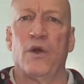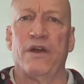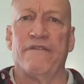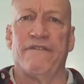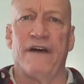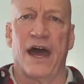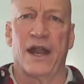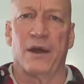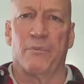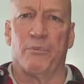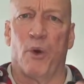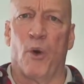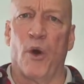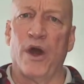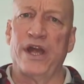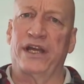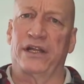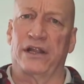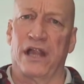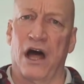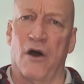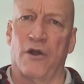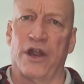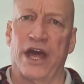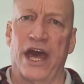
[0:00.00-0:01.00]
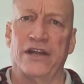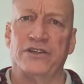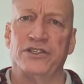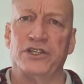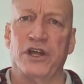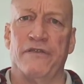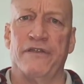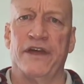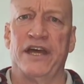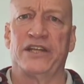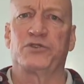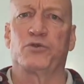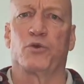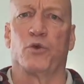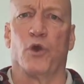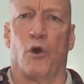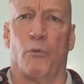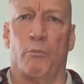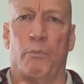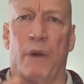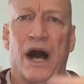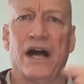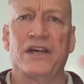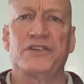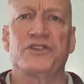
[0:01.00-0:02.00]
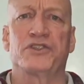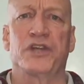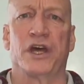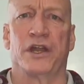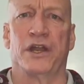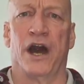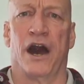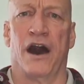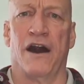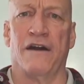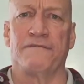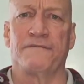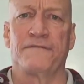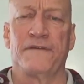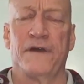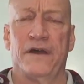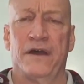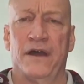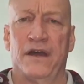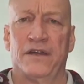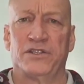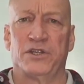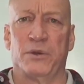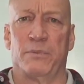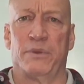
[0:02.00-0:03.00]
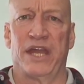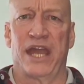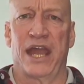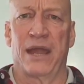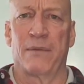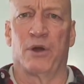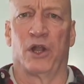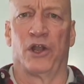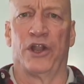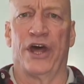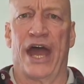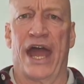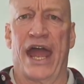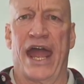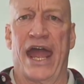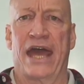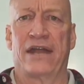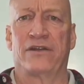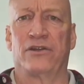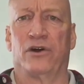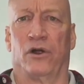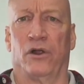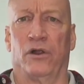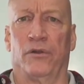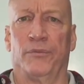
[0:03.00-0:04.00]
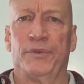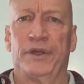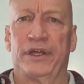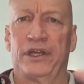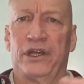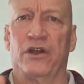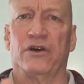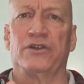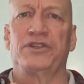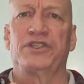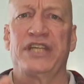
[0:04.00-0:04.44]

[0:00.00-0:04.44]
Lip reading: we've had a point cloud engine that's robust enough to be able to handle